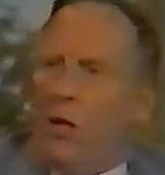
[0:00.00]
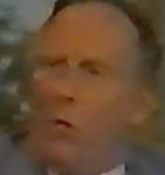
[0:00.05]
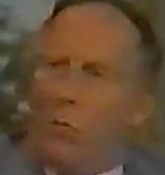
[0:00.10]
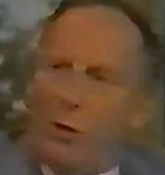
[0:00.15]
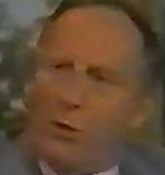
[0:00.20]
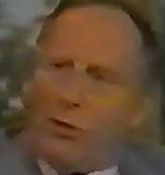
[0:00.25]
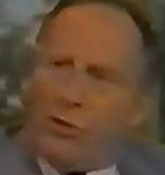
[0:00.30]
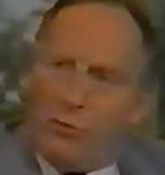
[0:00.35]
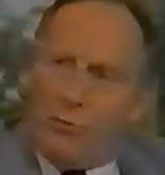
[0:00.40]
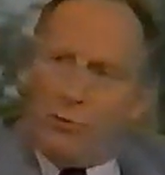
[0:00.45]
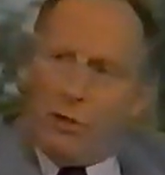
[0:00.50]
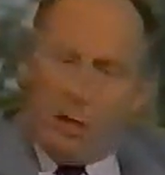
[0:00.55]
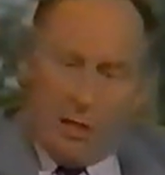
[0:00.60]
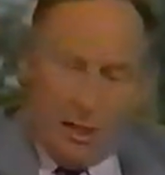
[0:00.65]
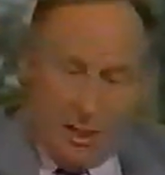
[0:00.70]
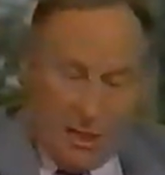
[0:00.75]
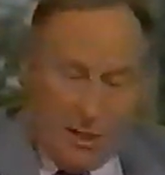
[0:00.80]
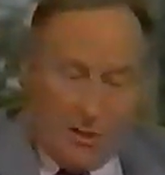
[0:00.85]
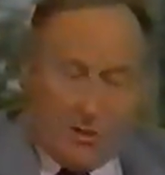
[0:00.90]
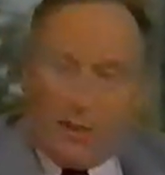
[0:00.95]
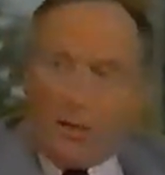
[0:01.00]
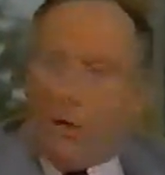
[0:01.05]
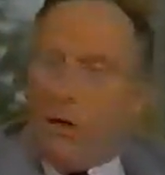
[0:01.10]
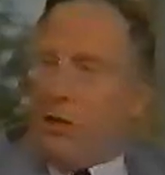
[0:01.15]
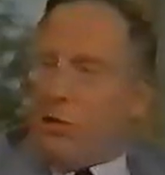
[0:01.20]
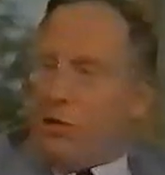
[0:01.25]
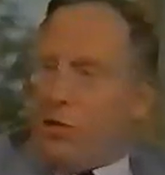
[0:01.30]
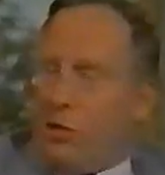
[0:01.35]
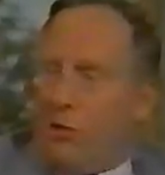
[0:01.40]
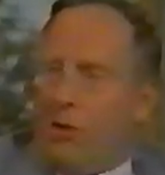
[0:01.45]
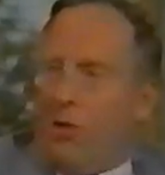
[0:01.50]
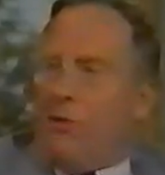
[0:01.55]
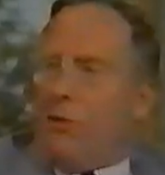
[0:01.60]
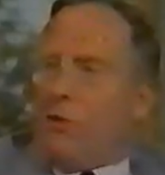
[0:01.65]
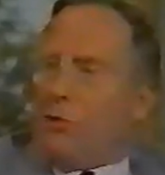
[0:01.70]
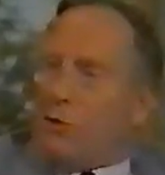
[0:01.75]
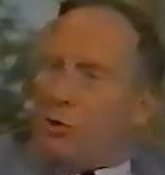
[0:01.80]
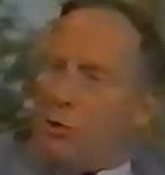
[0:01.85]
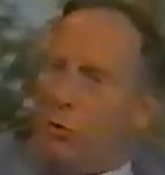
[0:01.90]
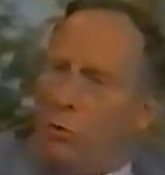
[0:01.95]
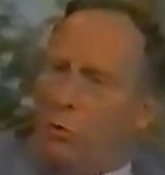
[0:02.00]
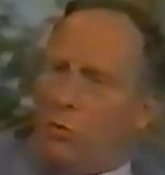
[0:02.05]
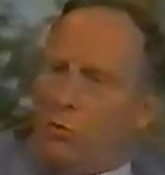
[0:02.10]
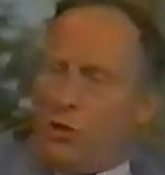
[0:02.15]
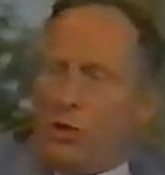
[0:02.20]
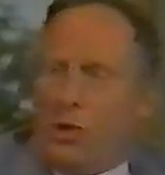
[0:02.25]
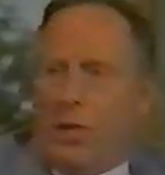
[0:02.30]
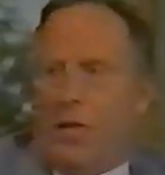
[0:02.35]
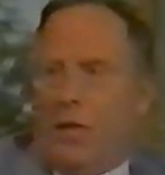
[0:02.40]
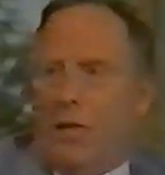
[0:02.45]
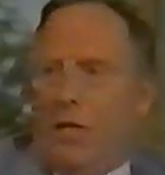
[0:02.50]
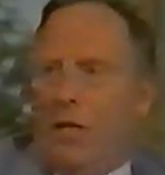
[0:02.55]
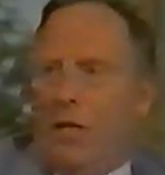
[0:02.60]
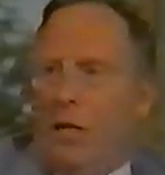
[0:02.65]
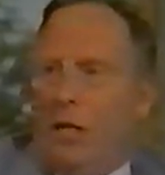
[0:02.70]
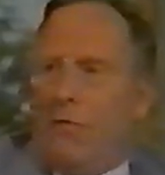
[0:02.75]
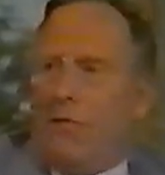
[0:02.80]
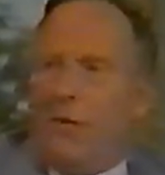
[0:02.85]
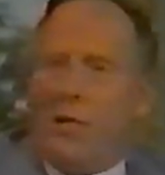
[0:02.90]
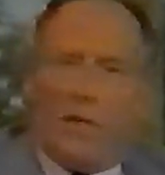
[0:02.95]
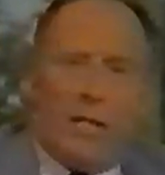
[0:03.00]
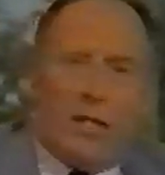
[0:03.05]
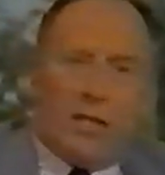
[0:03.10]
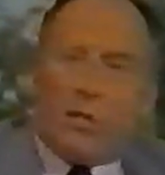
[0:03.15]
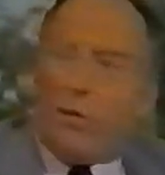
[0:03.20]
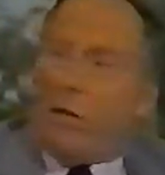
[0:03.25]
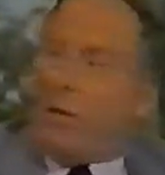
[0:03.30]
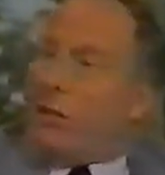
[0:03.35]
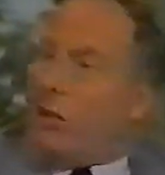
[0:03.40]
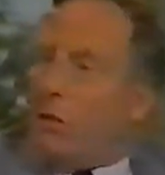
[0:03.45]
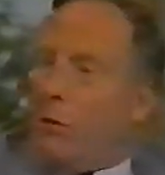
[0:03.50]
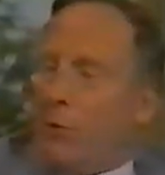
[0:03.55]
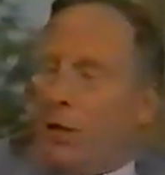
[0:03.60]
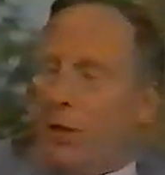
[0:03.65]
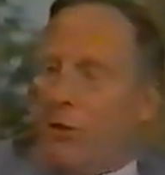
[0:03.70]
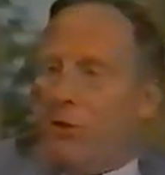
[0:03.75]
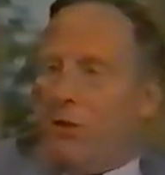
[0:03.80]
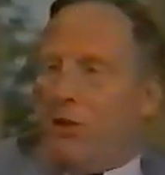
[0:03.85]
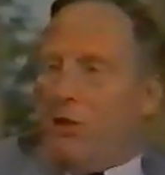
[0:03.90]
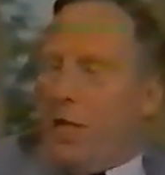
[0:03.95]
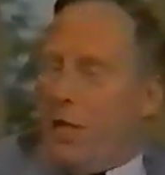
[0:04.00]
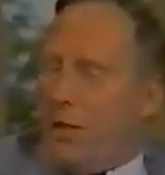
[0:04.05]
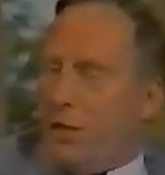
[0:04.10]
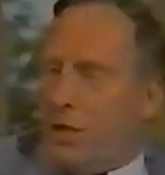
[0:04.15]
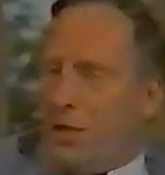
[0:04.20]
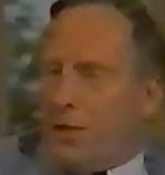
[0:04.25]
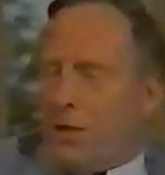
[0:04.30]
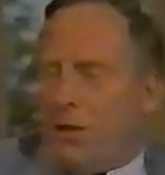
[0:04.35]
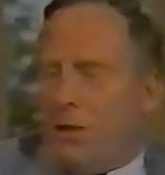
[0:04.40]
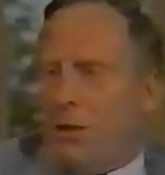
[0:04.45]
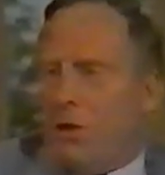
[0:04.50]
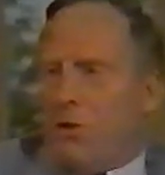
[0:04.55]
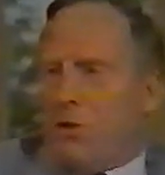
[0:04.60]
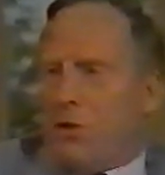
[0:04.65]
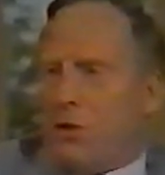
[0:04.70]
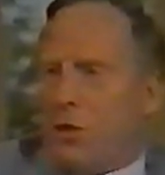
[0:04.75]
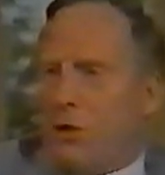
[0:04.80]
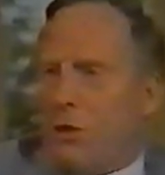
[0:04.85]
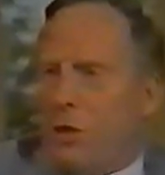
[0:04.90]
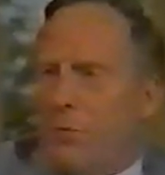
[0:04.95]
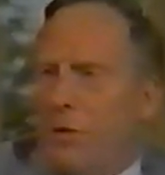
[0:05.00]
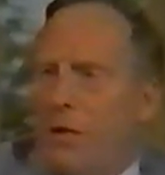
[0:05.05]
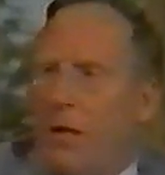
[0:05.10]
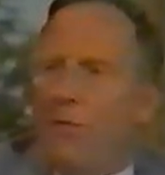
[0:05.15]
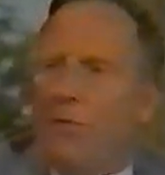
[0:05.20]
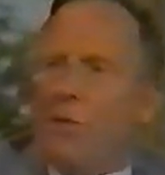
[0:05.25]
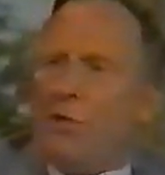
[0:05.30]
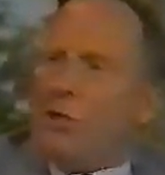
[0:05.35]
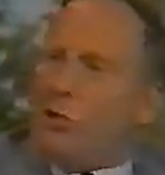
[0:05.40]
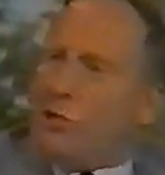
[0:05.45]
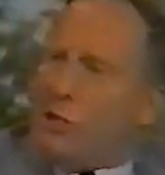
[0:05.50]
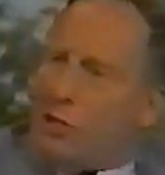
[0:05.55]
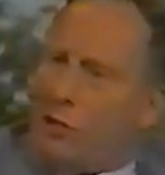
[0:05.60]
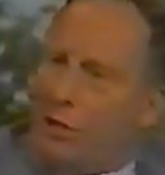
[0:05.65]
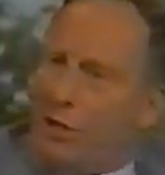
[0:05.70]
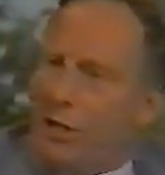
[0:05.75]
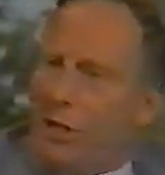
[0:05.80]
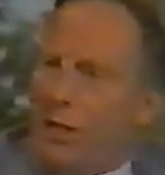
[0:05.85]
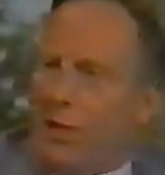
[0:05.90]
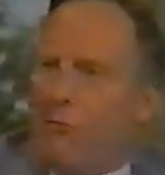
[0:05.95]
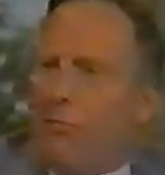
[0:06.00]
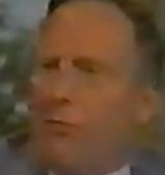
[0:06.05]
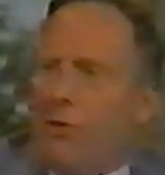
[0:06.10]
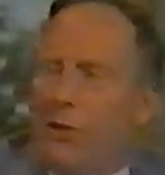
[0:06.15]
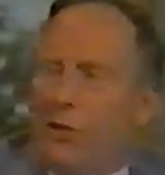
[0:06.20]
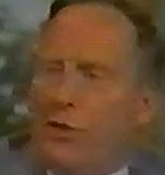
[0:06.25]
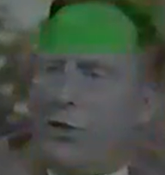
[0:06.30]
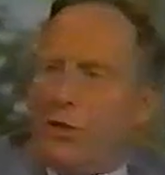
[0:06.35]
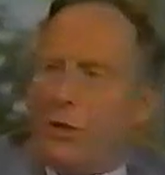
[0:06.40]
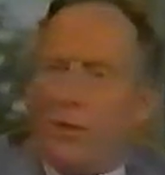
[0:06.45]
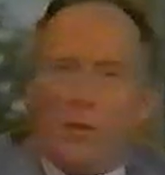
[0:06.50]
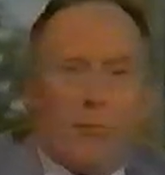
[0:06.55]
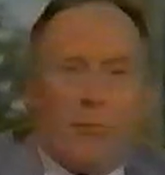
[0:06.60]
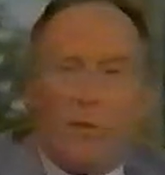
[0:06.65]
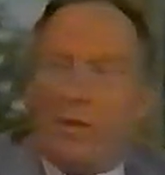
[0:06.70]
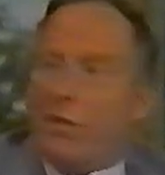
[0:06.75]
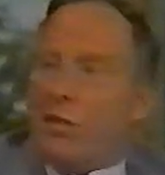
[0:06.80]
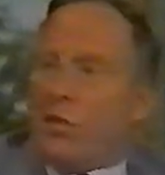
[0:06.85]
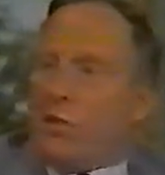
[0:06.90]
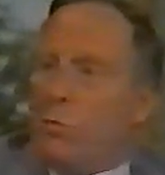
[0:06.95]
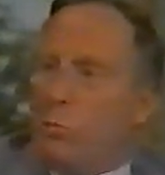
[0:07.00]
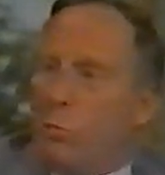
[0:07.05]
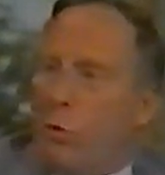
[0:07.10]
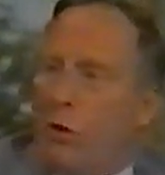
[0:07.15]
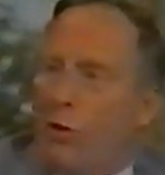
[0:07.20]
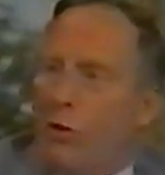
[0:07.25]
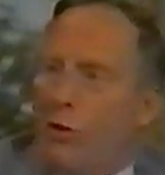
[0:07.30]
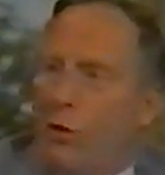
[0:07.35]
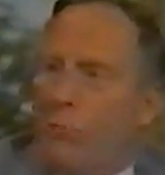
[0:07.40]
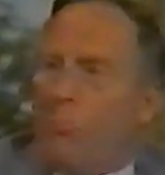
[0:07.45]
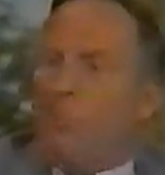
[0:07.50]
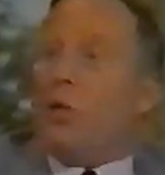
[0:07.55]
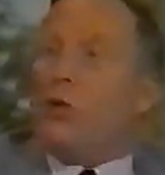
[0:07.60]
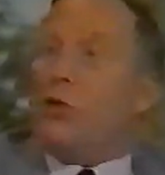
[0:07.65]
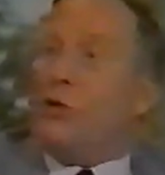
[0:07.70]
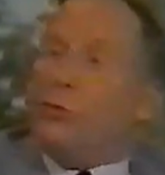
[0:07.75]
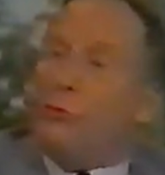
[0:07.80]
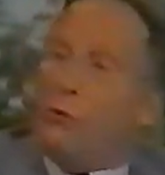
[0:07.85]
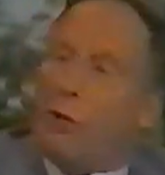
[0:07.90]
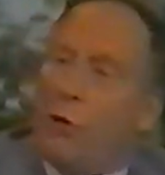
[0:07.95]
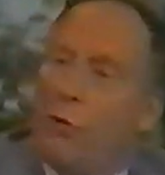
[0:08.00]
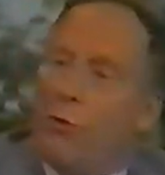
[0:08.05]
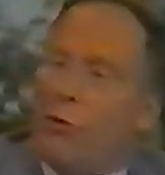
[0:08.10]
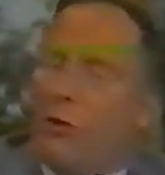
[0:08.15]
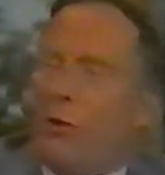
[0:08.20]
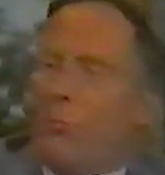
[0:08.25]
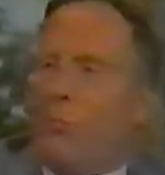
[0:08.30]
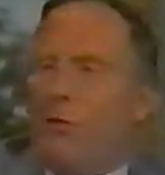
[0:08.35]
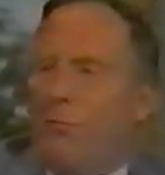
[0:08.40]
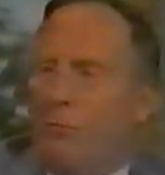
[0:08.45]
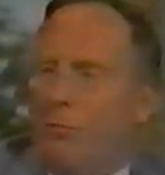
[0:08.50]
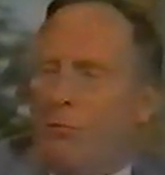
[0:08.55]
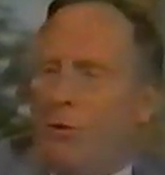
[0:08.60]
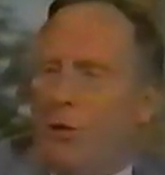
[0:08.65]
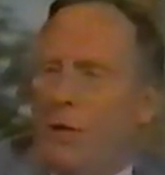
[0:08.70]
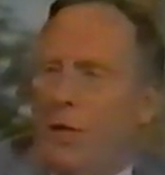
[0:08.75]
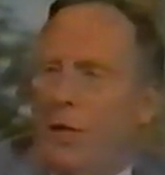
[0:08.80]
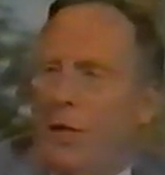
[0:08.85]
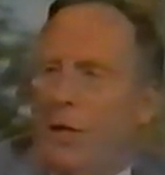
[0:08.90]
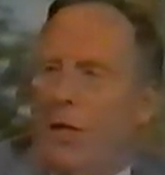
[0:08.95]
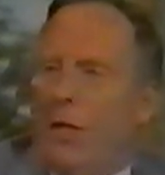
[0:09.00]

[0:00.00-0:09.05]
Once you realize it's the last cigarette that's causing it, then it's like coming out of the dentist the last time. There's a slight aggravation, but it doesn't worry you because you know you're going to be free.